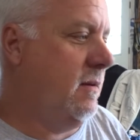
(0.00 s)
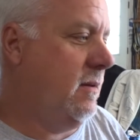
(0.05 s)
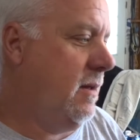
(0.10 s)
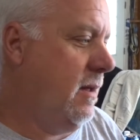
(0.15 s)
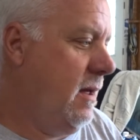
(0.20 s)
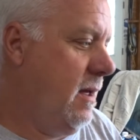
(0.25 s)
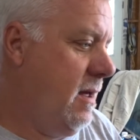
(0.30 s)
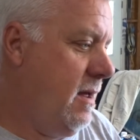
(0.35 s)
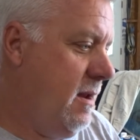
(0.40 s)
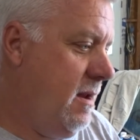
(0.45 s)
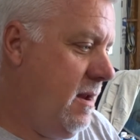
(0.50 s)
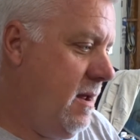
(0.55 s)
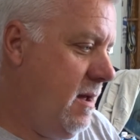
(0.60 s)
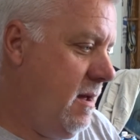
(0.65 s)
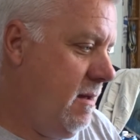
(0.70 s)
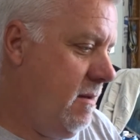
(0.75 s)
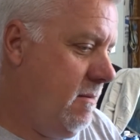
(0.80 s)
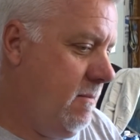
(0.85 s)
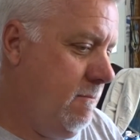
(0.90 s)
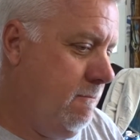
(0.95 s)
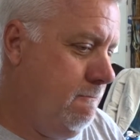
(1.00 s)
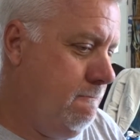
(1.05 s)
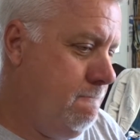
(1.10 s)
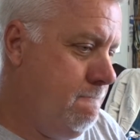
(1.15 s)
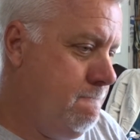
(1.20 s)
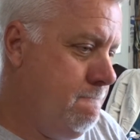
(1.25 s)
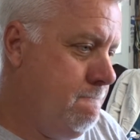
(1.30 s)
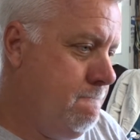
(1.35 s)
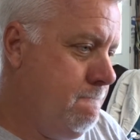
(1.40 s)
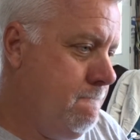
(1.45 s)
and
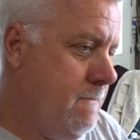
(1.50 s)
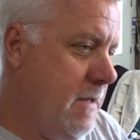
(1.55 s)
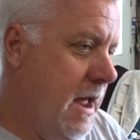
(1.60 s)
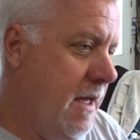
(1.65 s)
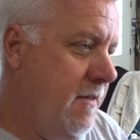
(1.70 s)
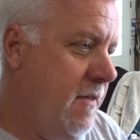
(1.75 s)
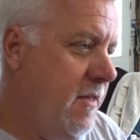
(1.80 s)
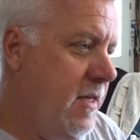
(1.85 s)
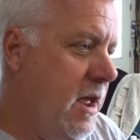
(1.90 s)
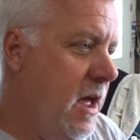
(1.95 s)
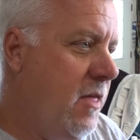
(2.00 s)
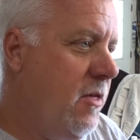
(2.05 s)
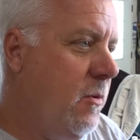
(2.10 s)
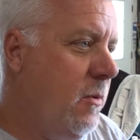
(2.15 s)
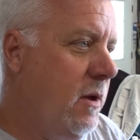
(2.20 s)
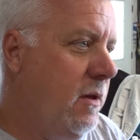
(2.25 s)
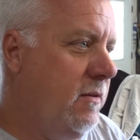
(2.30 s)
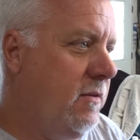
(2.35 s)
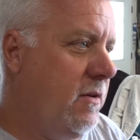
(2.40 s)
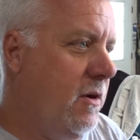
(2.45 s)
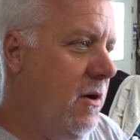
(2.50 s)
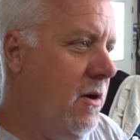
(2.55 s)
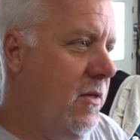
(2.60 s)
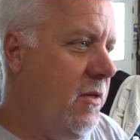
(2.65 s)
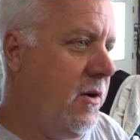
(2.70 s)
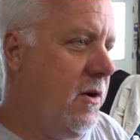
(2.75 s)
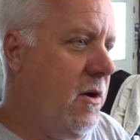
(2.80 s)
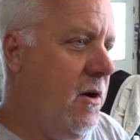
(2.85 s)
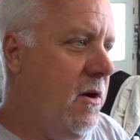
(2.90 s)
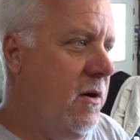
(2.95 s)
then the other ones are
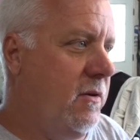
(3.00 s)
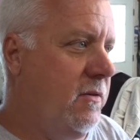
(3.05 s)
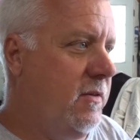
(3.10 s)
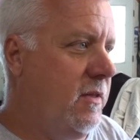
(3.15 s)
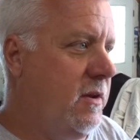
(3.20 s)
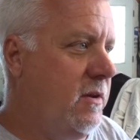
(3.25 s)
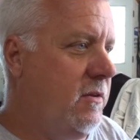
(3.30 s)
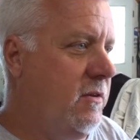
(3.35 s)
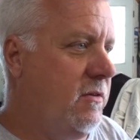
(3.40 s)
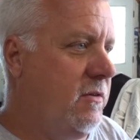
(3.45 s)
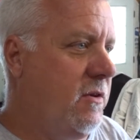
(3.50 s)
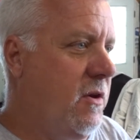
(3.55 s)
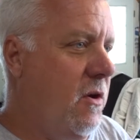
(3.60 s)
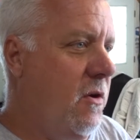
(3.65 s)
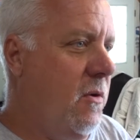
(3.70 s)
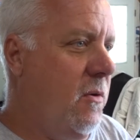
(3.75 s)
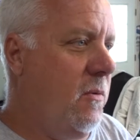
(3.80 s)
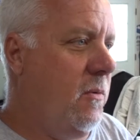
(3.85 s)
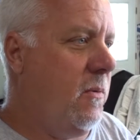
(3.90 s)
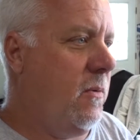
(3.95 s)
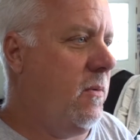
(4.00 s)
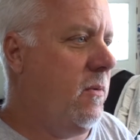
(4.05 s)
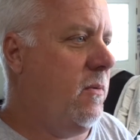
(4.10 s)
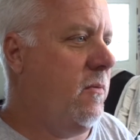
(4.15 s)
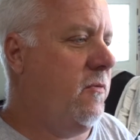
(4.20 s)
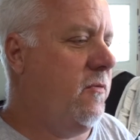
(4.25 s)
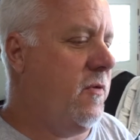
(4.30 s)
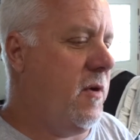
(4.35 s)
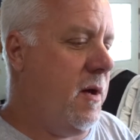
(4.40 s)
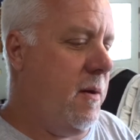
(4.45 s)
the cars that just go
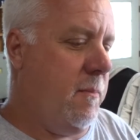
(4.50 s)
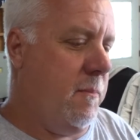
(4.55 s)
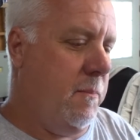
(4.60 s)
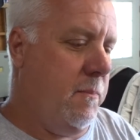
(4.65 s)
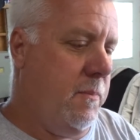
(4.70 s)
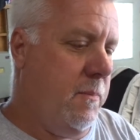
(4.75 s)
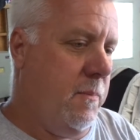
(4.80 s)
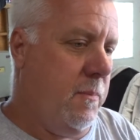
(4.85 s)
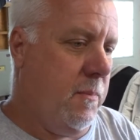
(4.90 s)
from